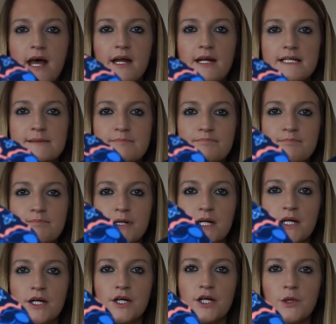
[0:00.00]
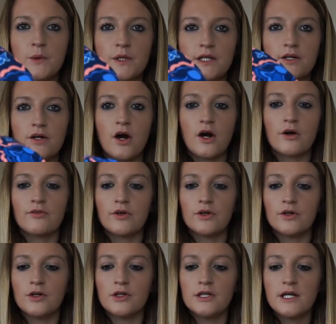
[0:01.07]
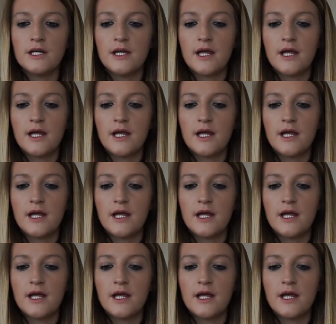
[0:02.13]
and it's blue and coral